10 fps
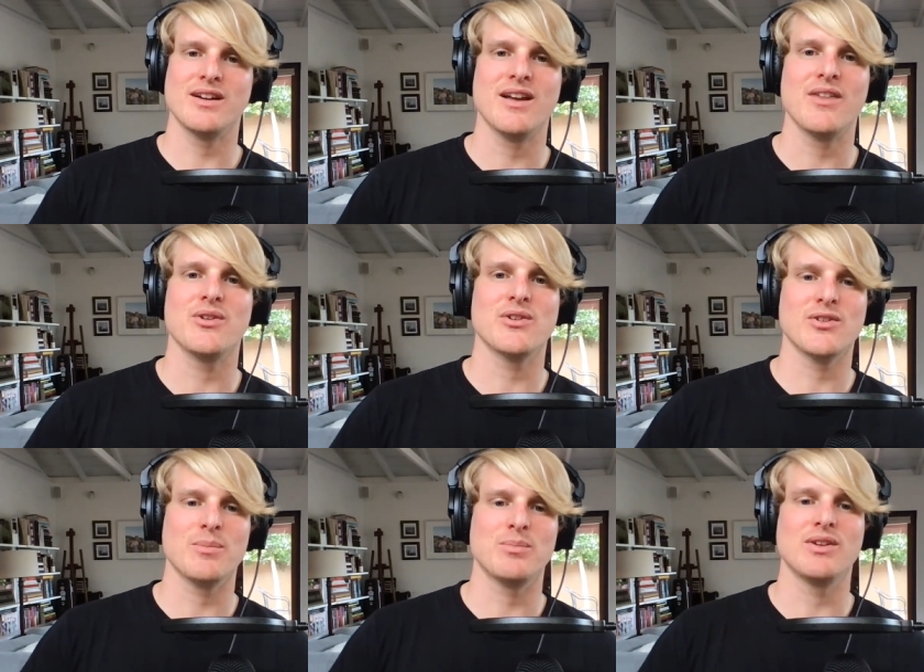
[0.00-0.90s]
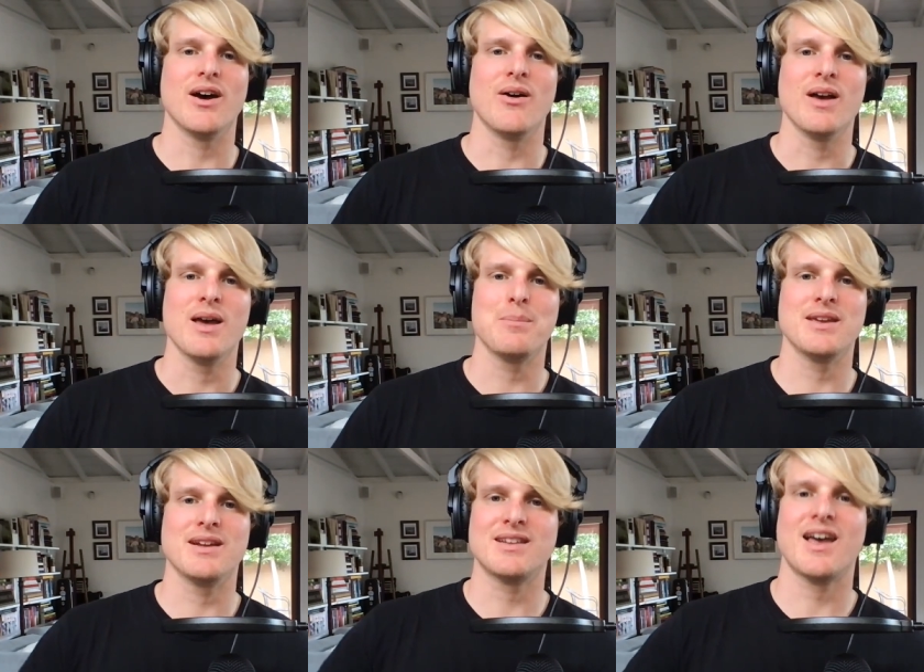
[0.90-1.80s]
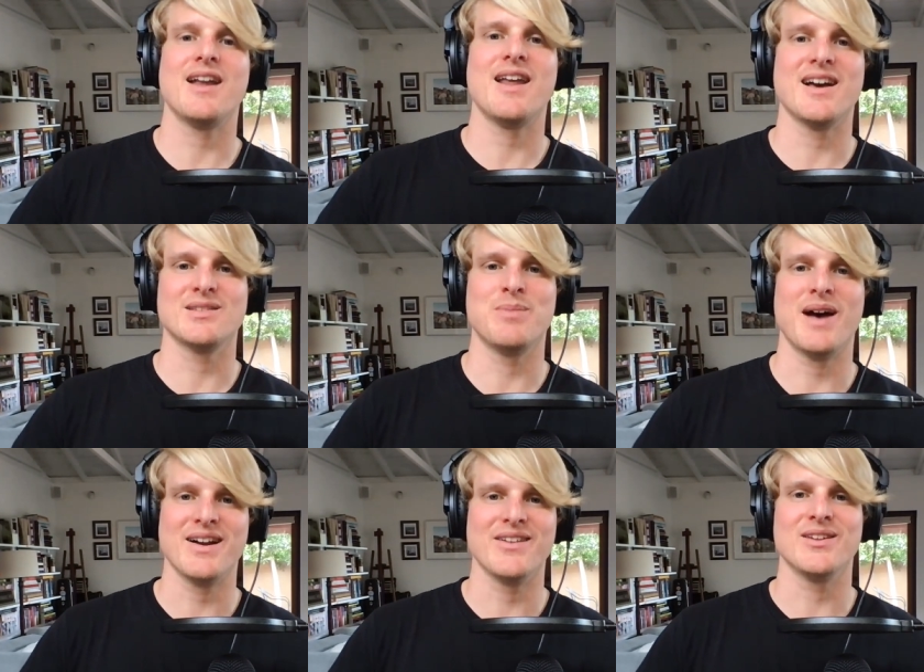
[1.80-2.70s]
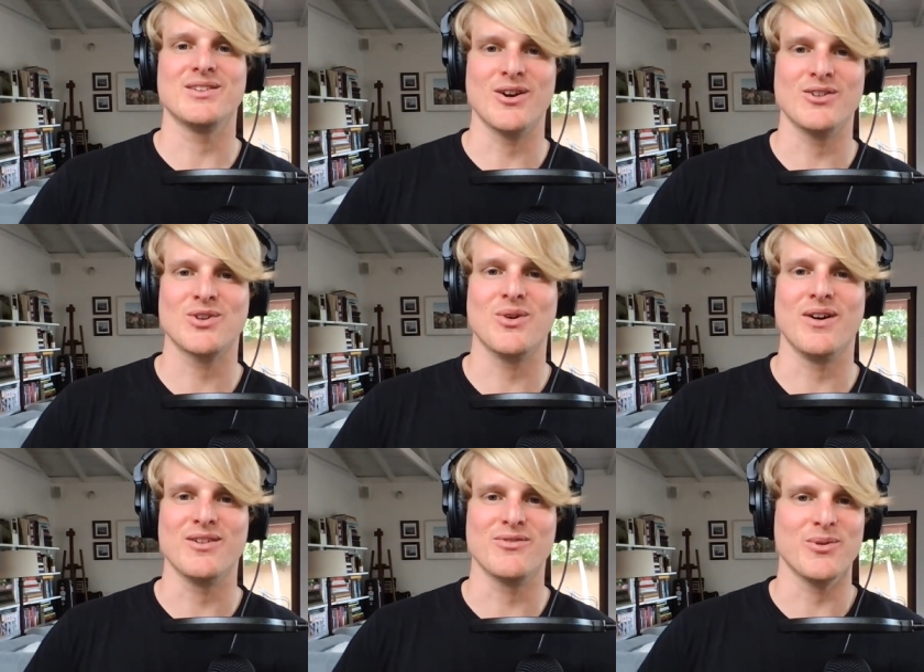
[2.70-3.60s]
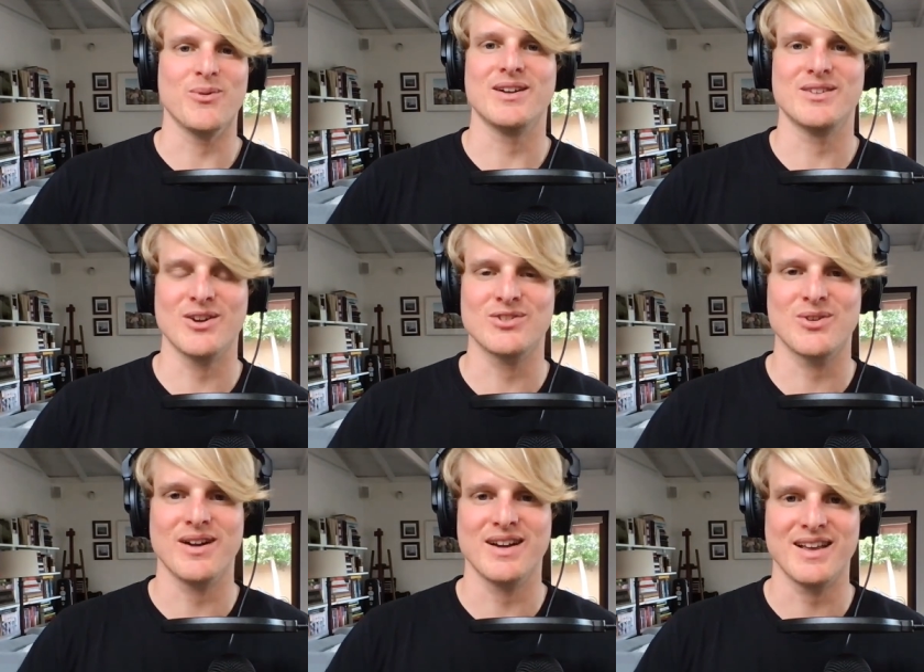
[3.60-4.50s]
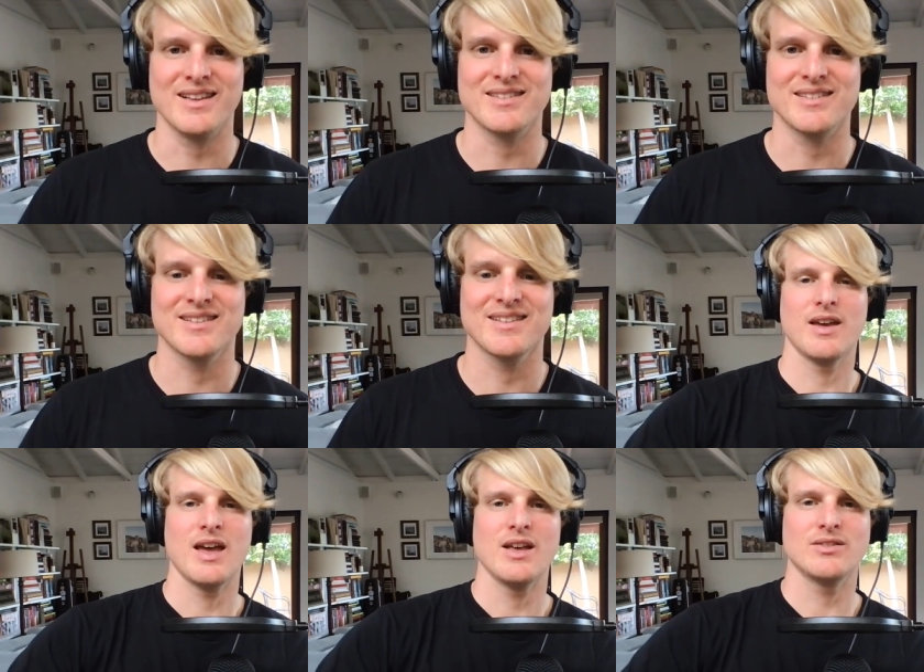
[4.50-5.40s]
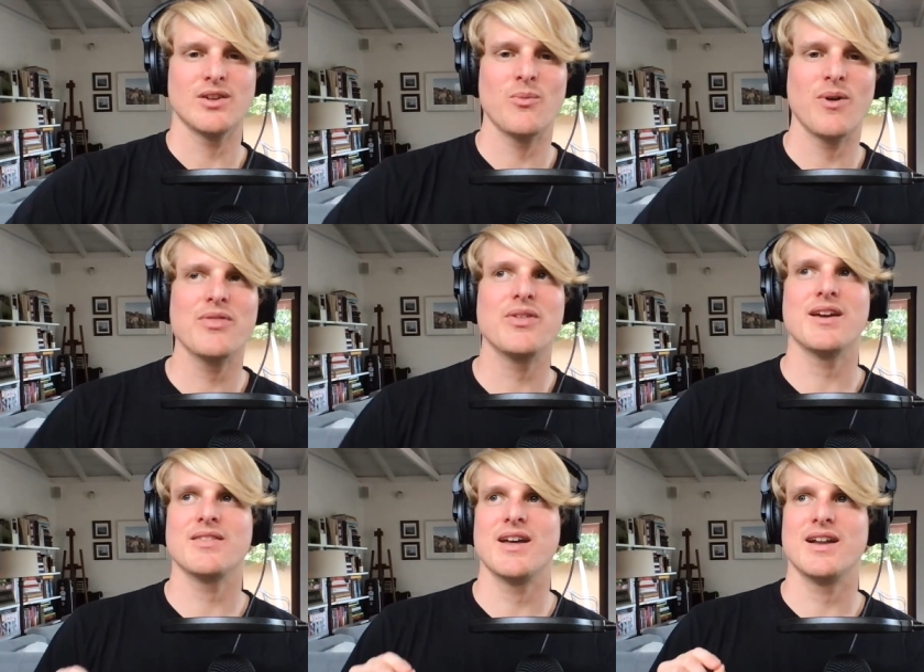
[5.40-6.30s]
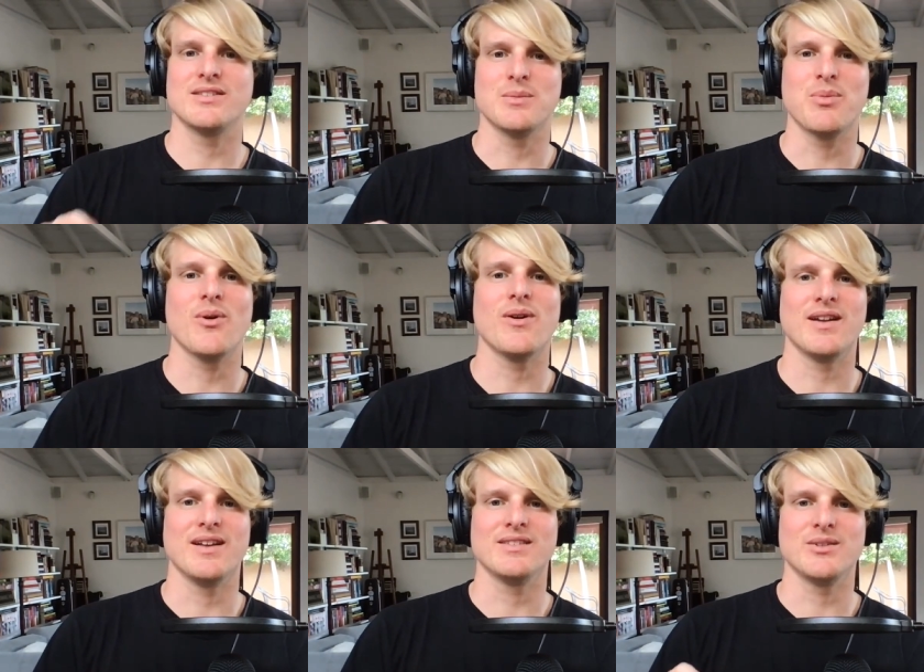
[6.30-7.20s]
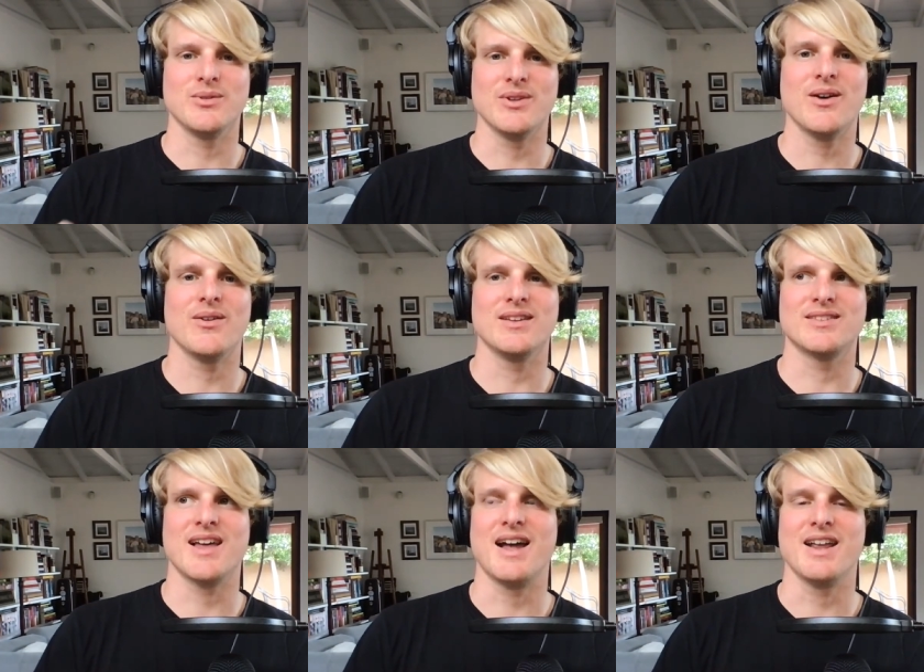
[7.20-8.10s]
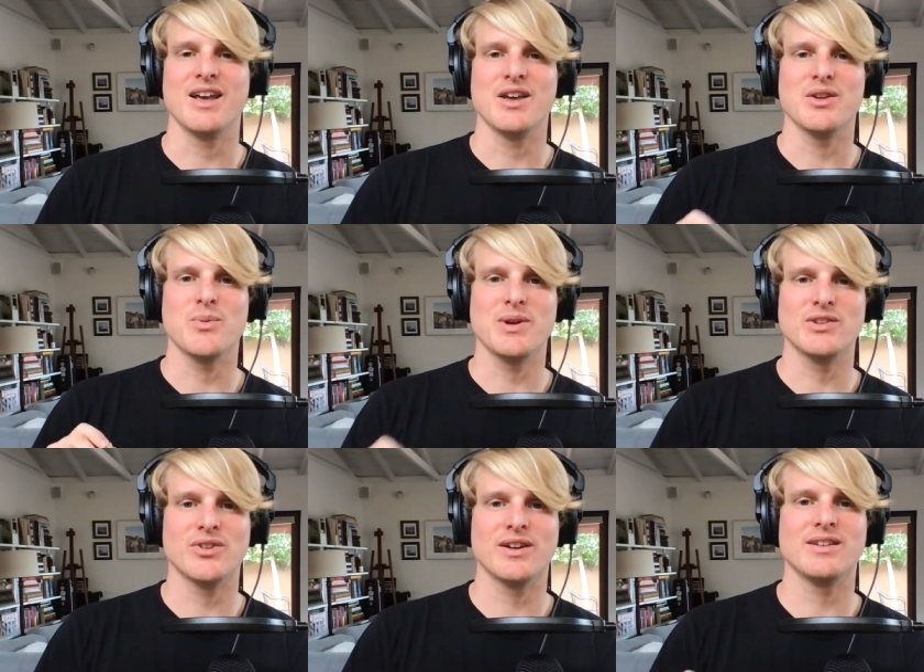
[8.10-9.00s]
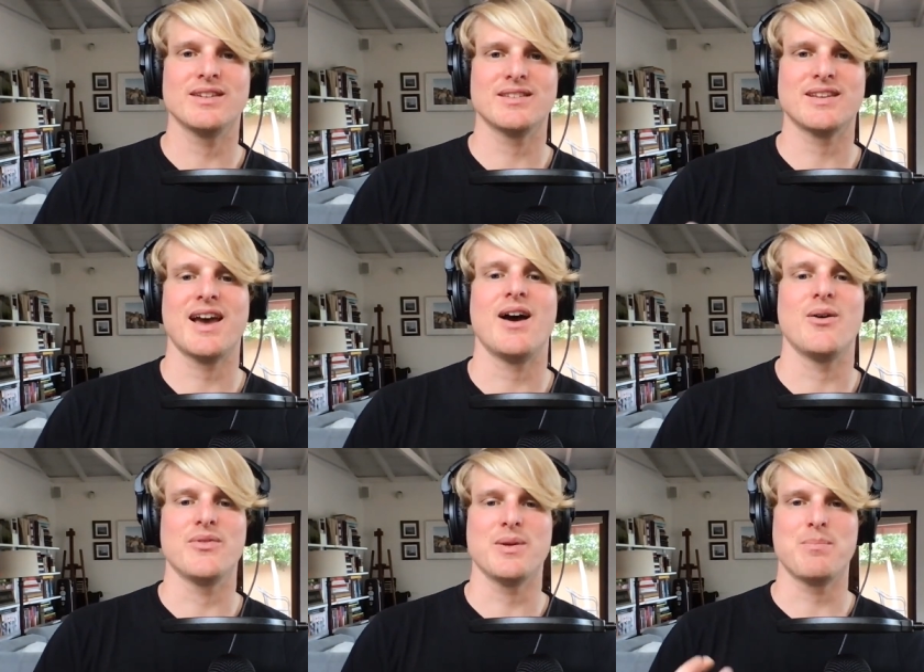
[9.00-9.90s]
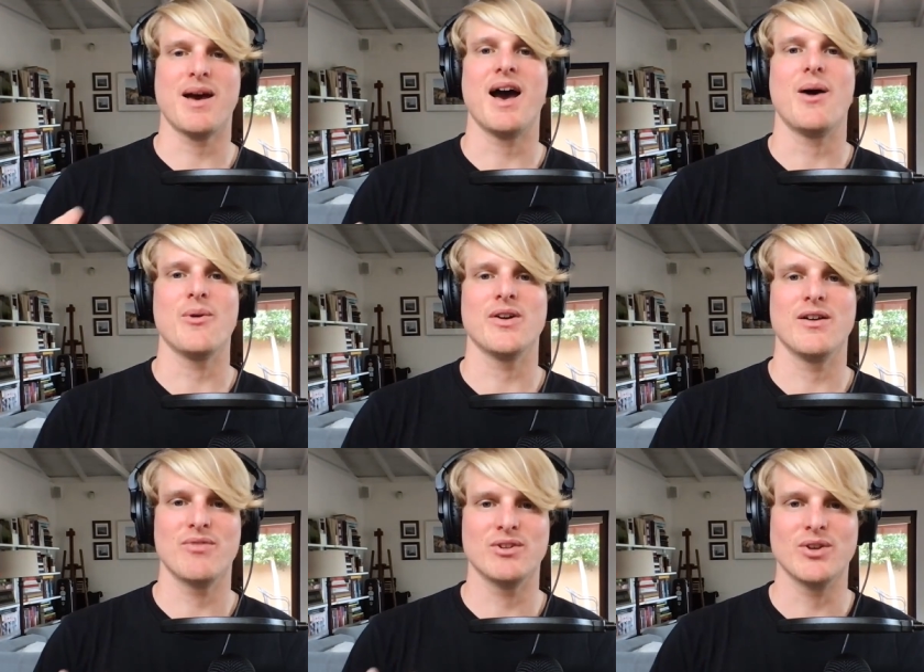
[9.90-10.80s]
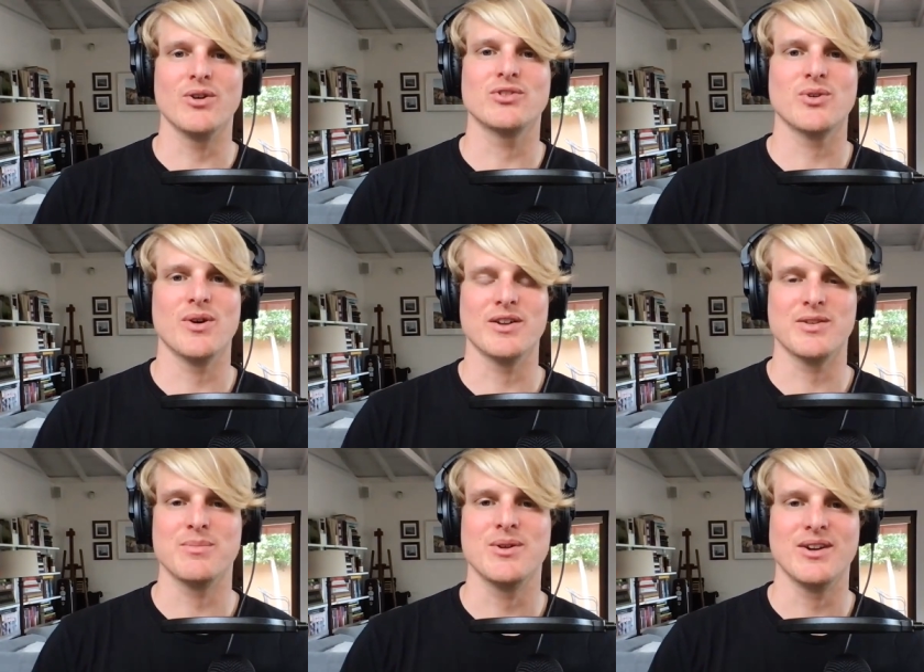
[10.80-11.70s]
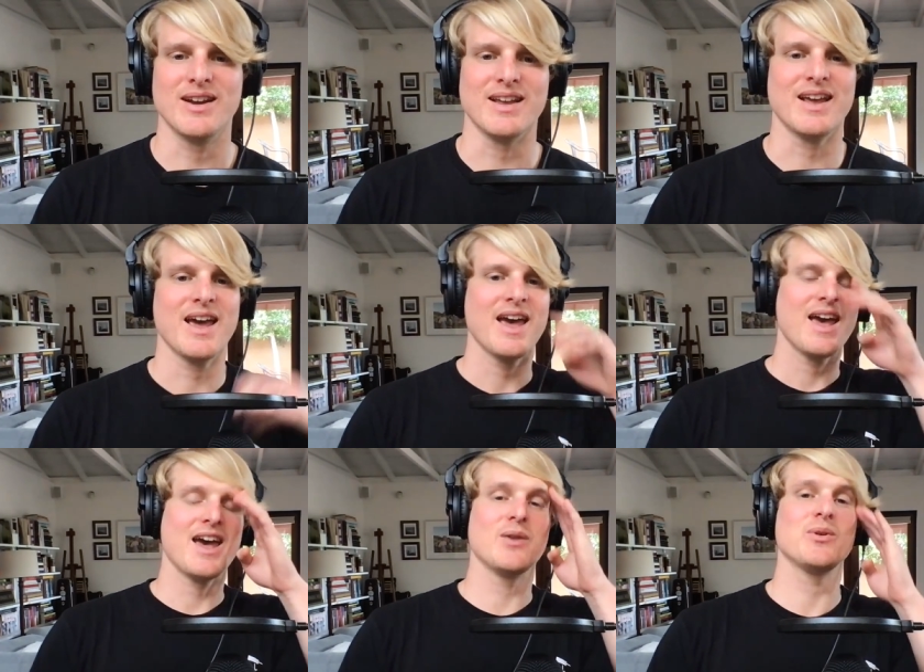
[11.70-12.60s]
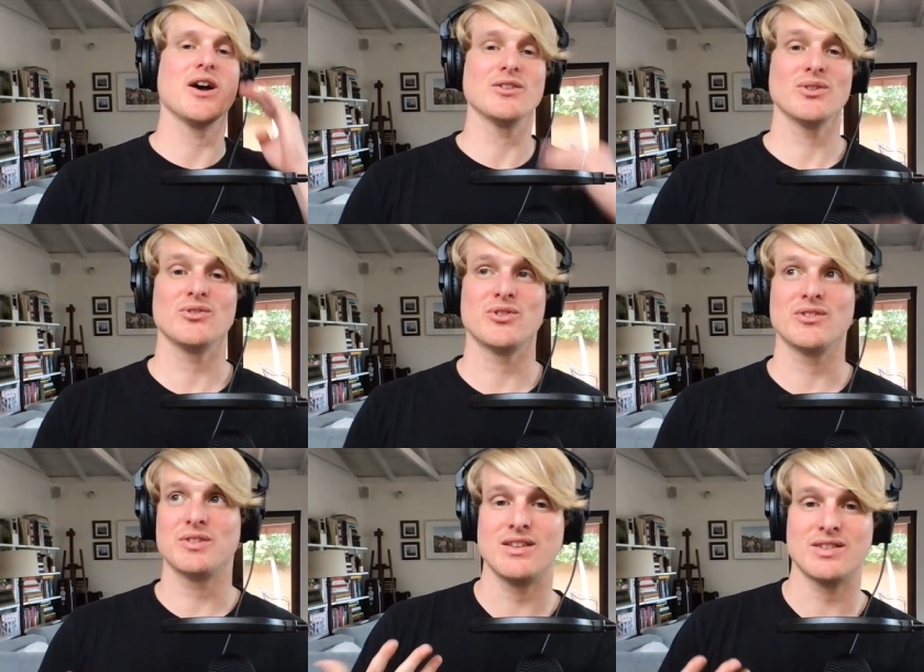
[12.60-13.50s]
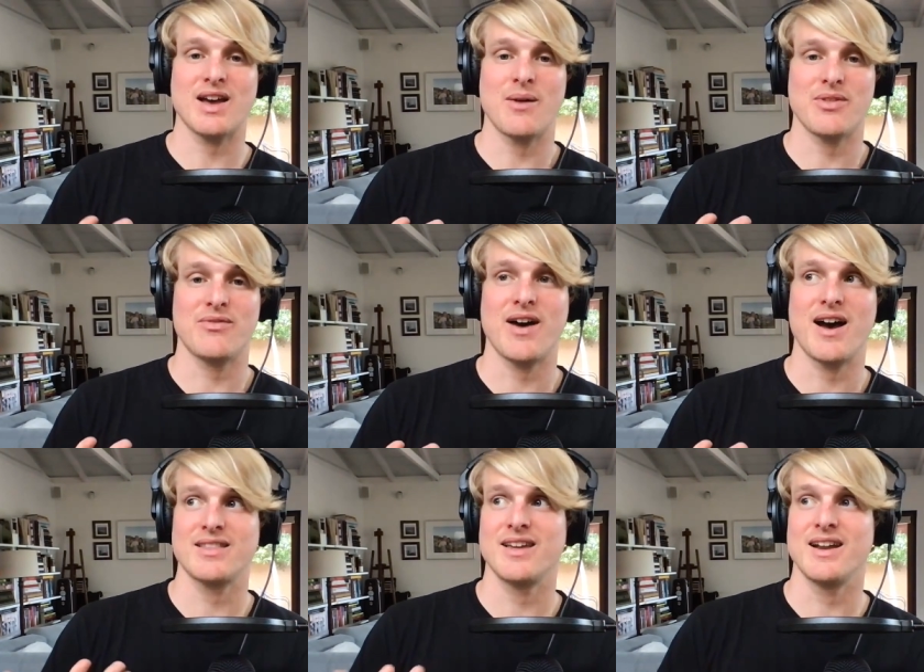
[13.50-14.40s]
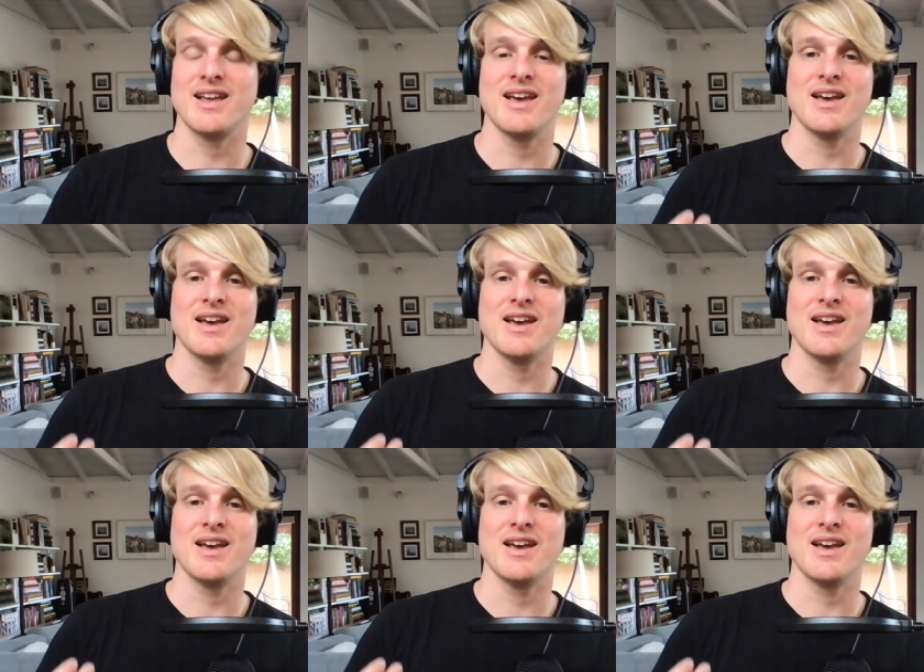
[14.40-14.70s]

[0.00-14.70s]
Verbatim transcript: another crypto being 10x better than Dogecoin for what Dogecoin is. So, one thing that is important to note is that we shouldn't discount the power of the Dogecoin community. And we also shouldn't discount the fact that